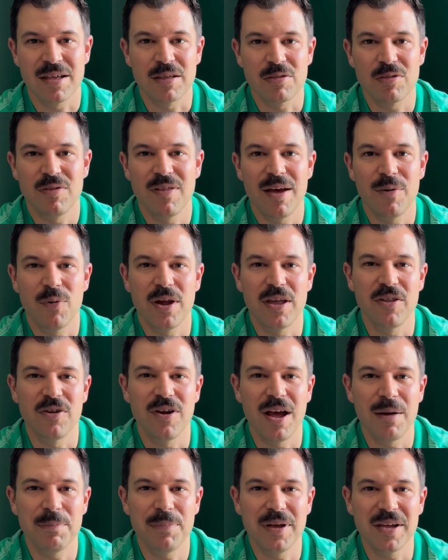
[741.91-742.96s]
so that way they're
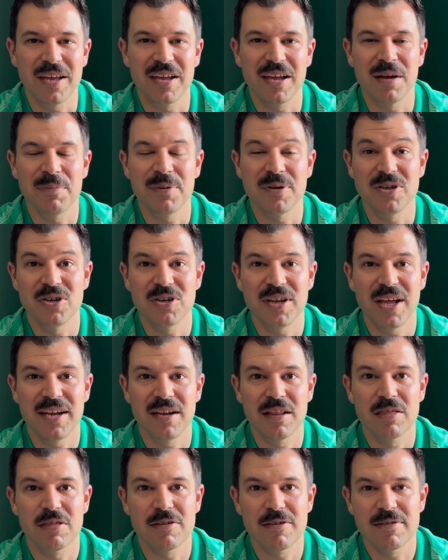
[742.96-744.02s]
not picking up on your
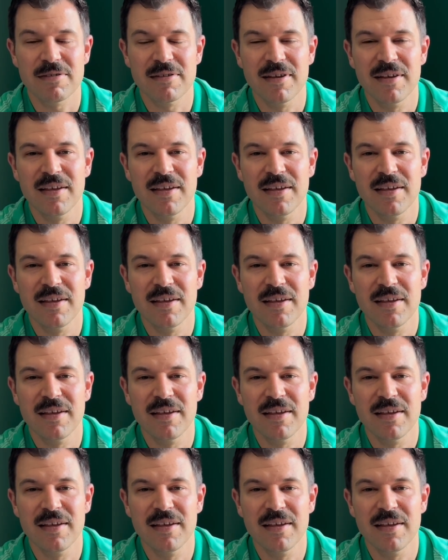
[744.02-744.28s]
tendencies.